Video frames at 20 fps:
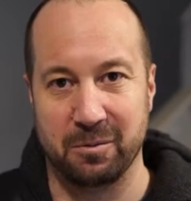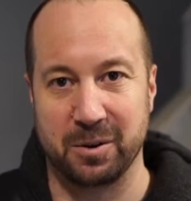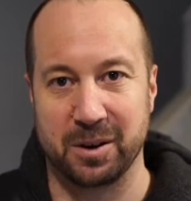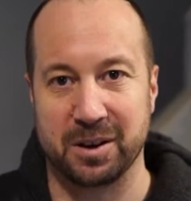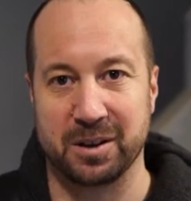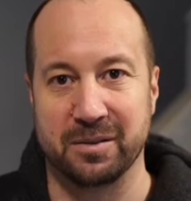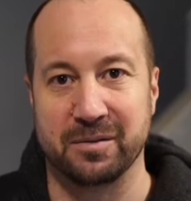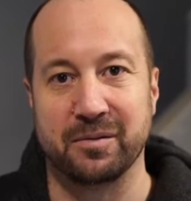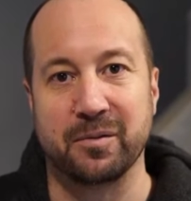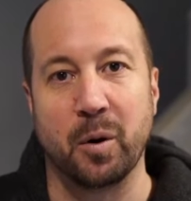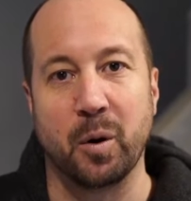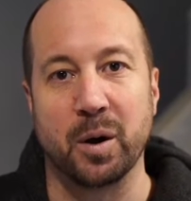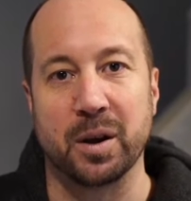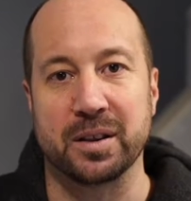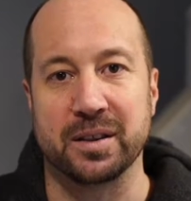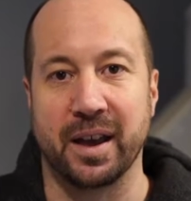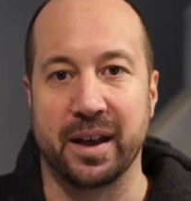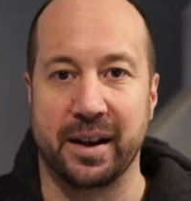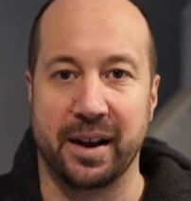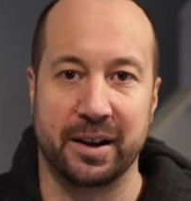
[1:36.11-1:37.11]
We can
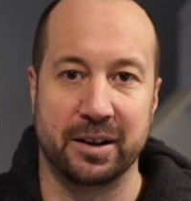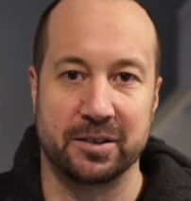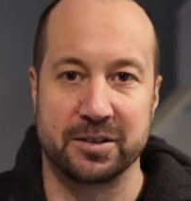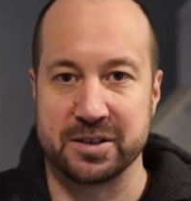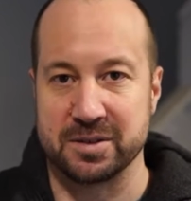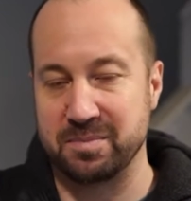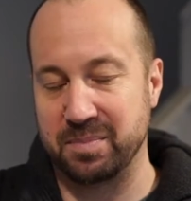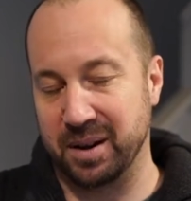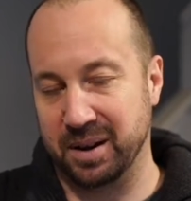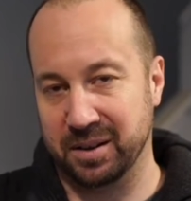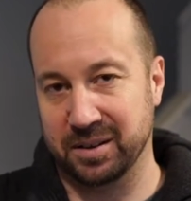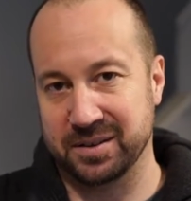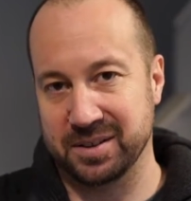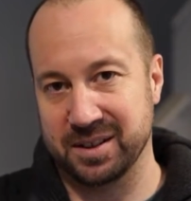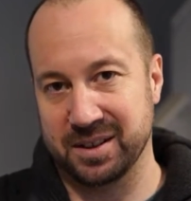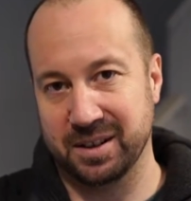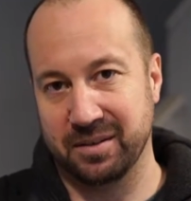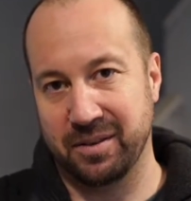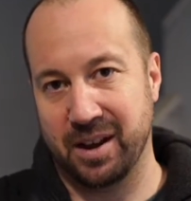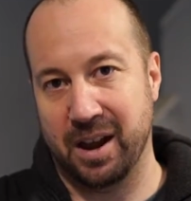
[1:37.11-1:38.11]
avoid that energy
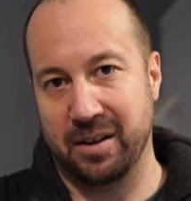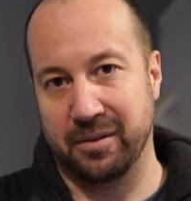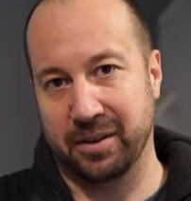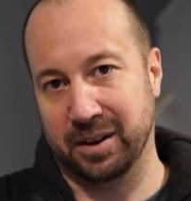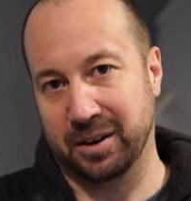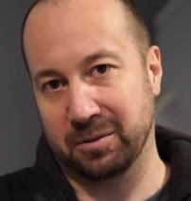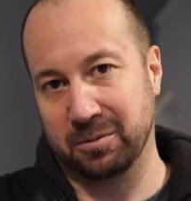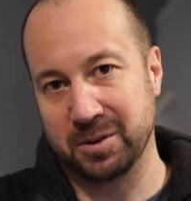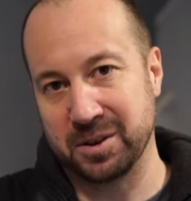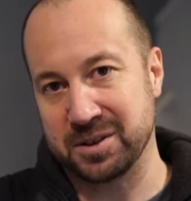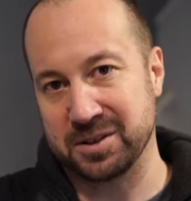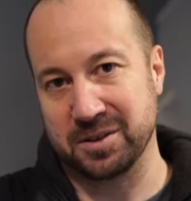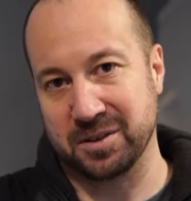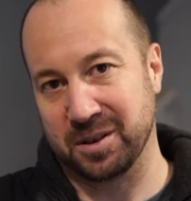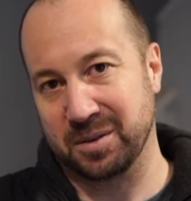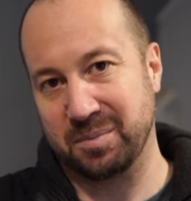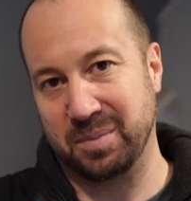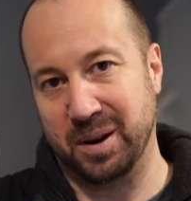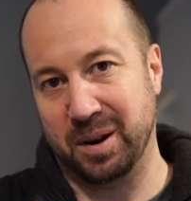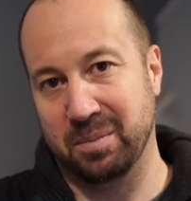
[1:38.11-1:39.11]
penalty of having a
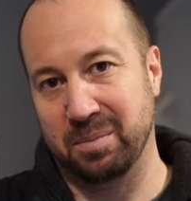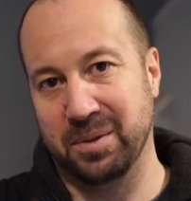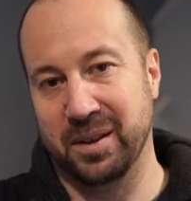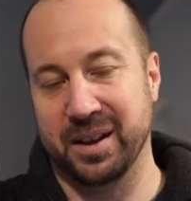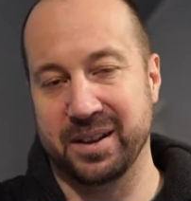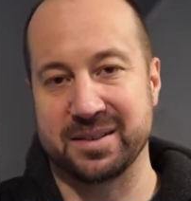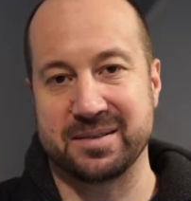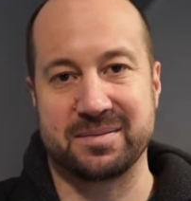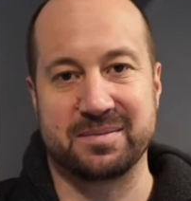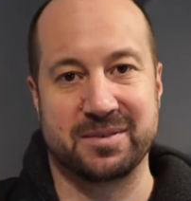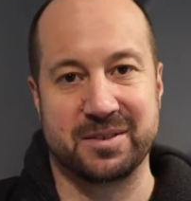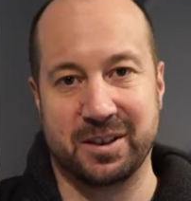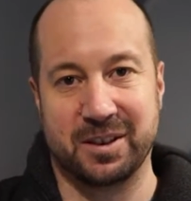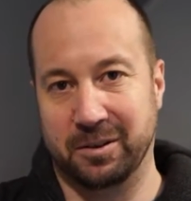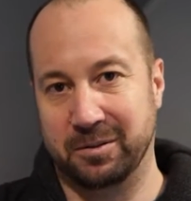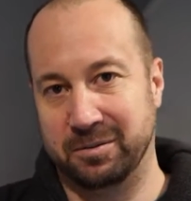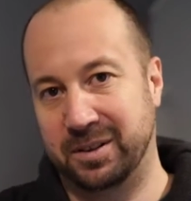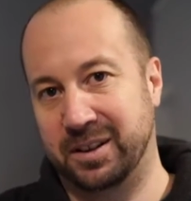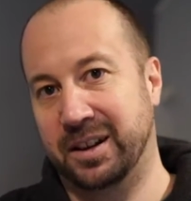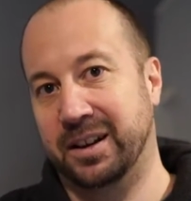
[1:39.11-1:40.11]
recirc pump that's,
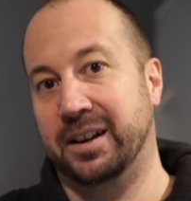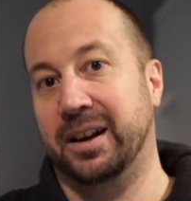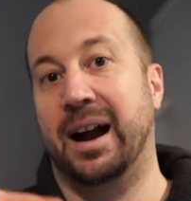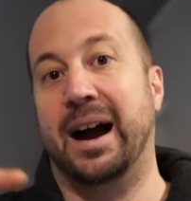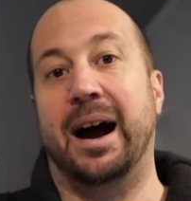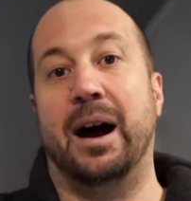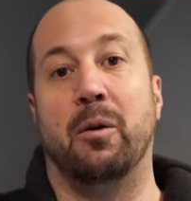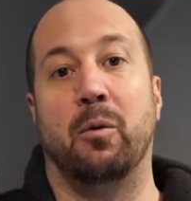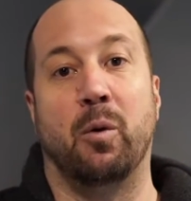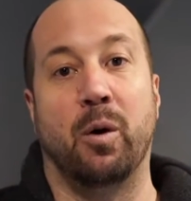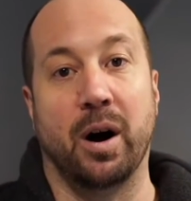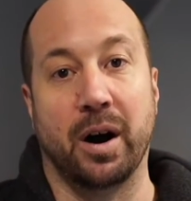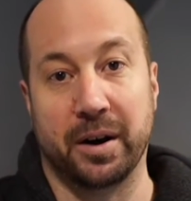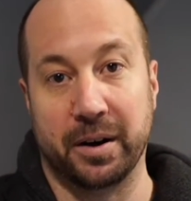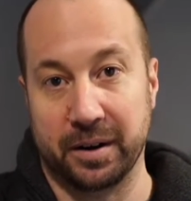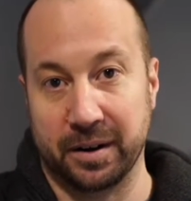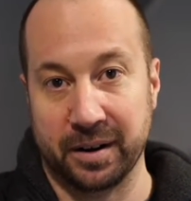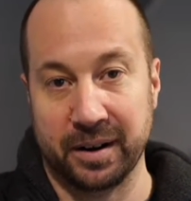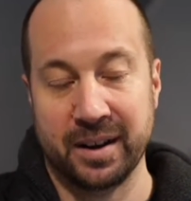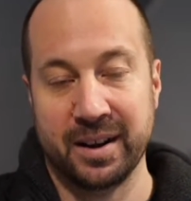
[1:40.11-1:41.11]
getting hot
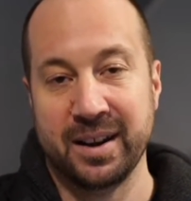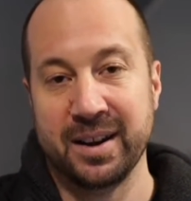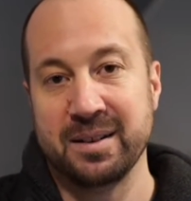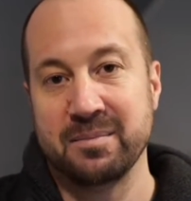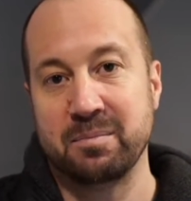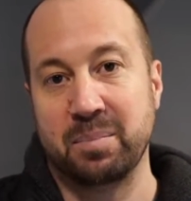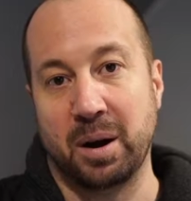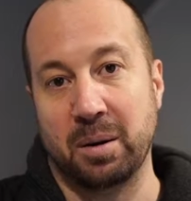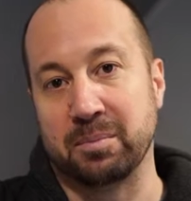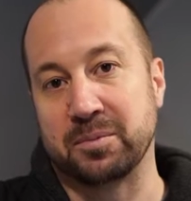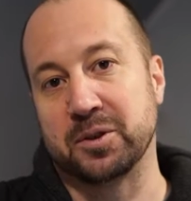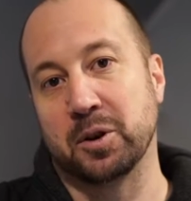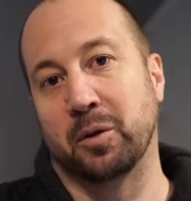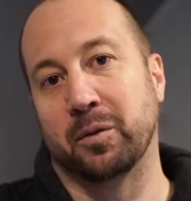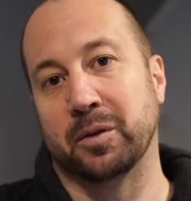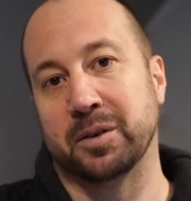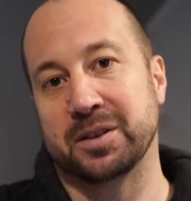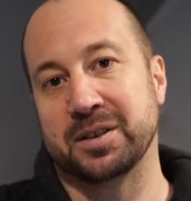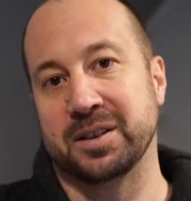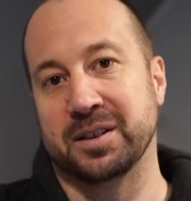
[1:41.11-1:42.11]
water pumped
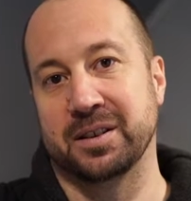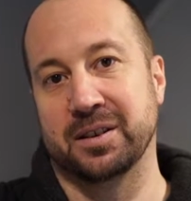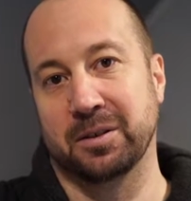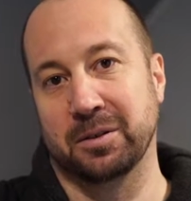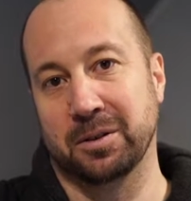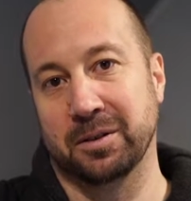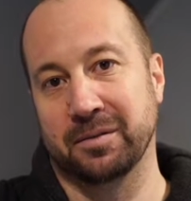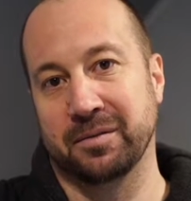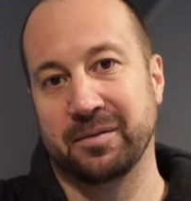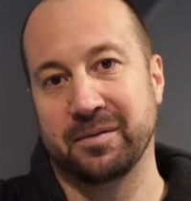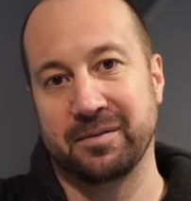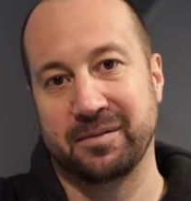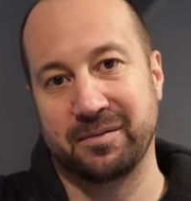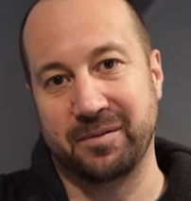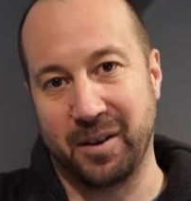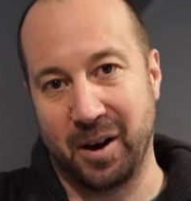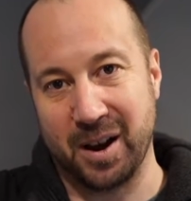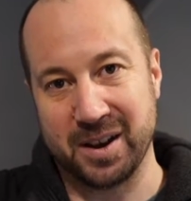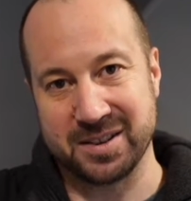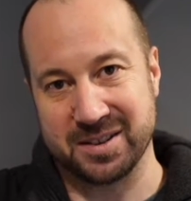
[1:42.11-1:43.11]
over to your
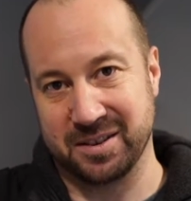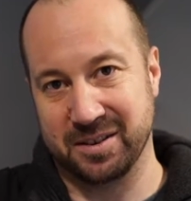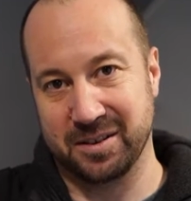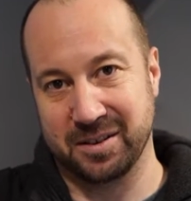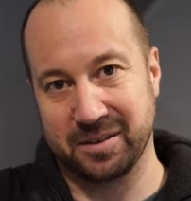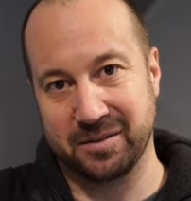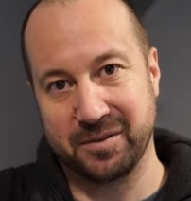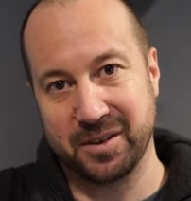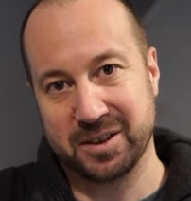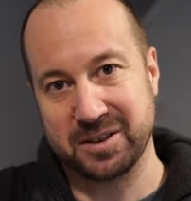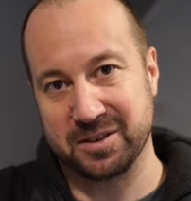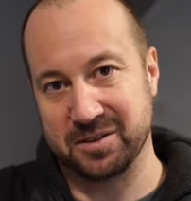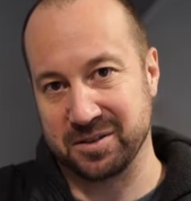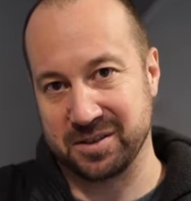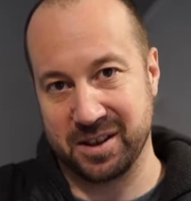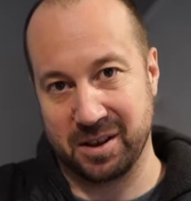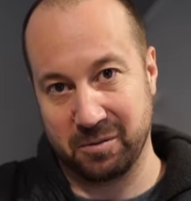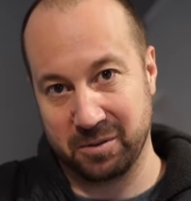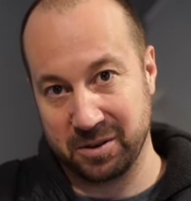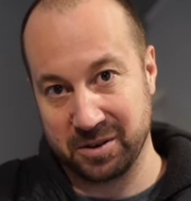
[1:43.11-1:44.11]
faucet or your fixture
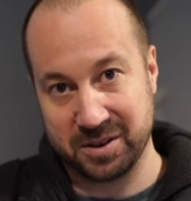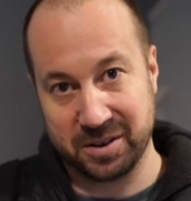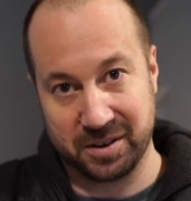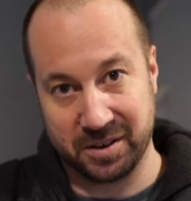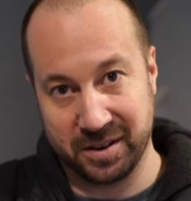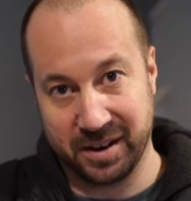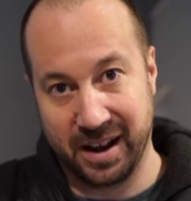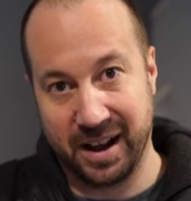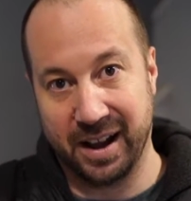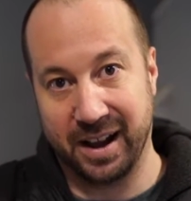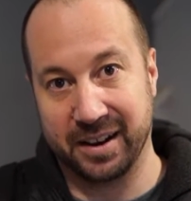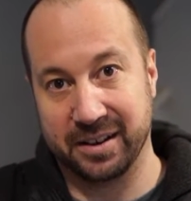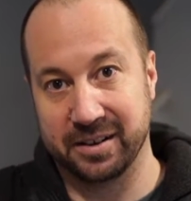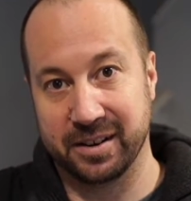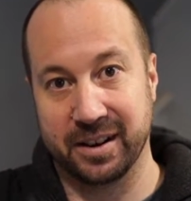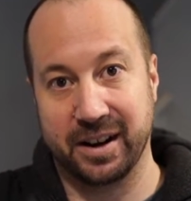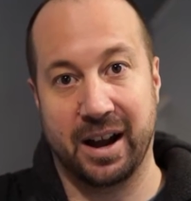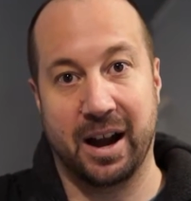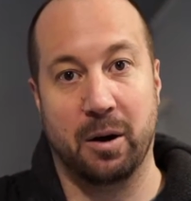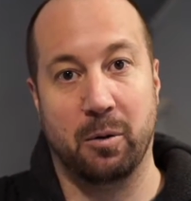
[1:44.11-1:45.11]
so that when you turn it on, you
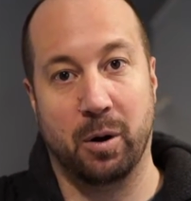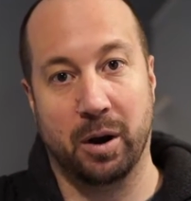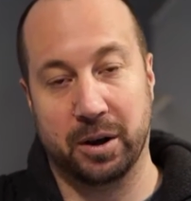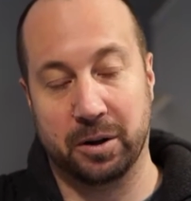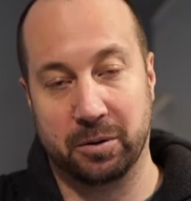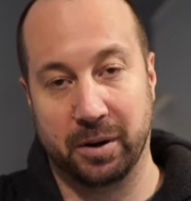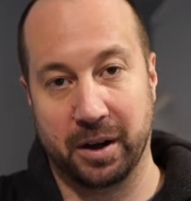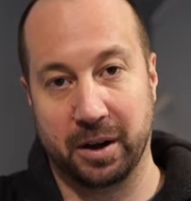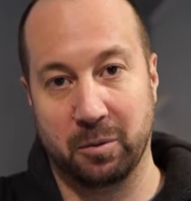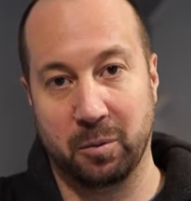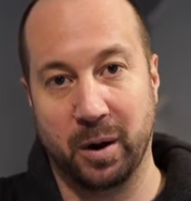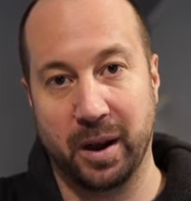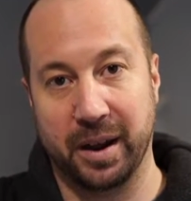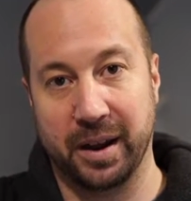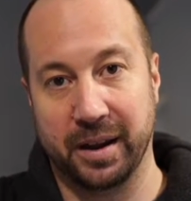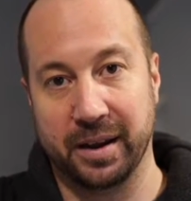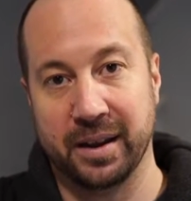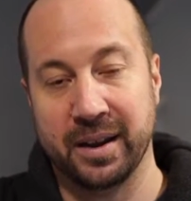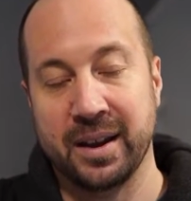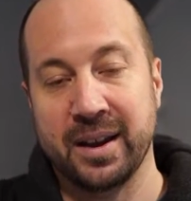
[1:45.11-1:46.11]
get hot water right
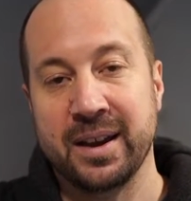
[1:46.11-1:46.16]
away.